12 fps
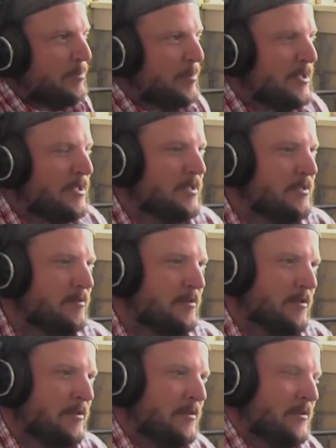But I,
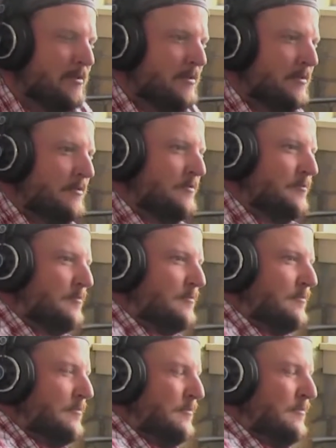but I think I think
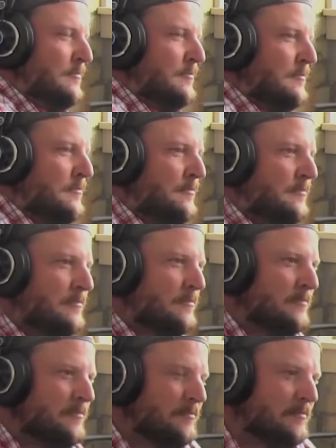most small
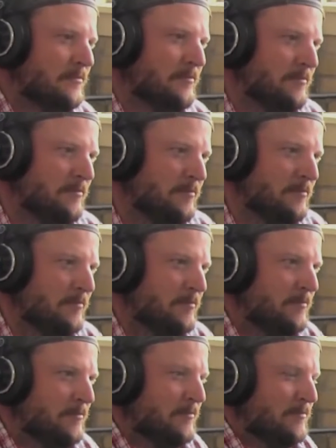countries that don't see
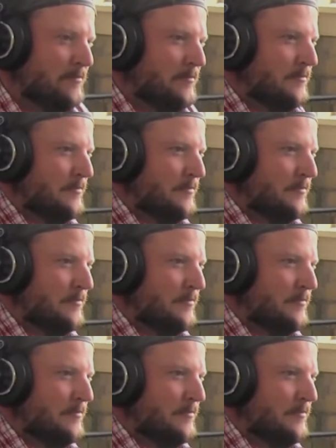themselves